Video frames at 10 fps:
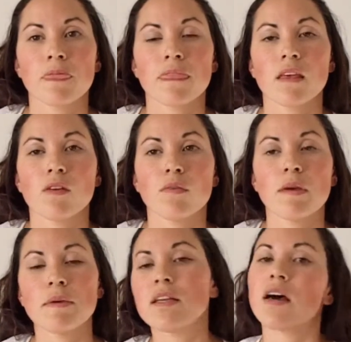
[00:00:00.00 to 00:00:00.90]

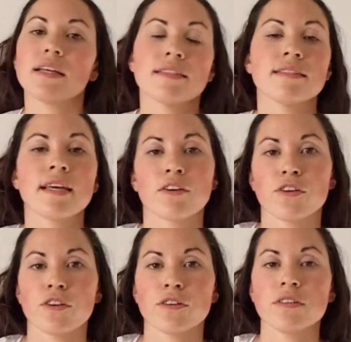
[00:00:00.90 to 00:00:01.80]
maybe not as
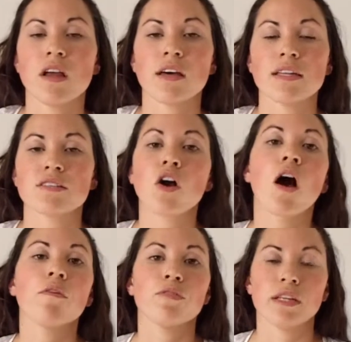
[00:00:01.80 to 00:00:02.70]
centered, not as
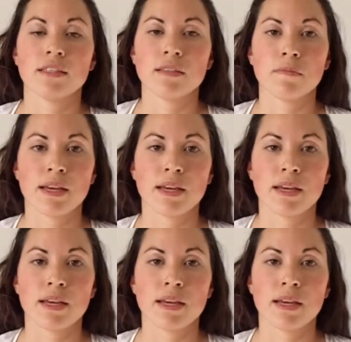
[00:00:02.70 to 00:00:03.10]
confident in